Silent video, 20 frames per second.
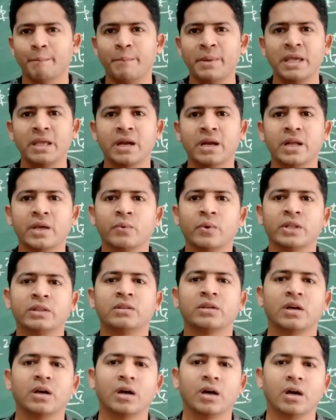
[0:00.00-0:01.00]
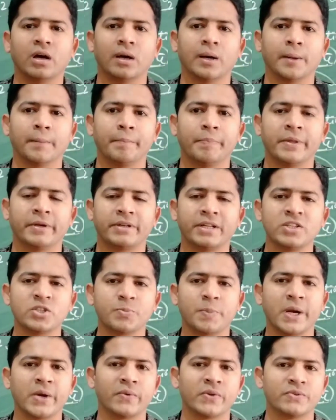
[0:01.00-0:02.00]
Be ready with the
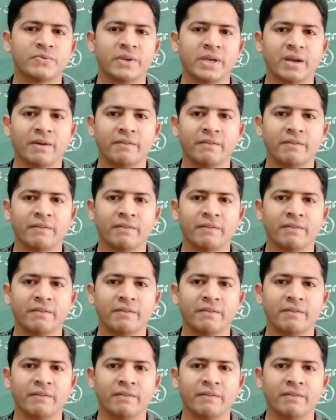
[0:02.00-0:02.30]
tense part which we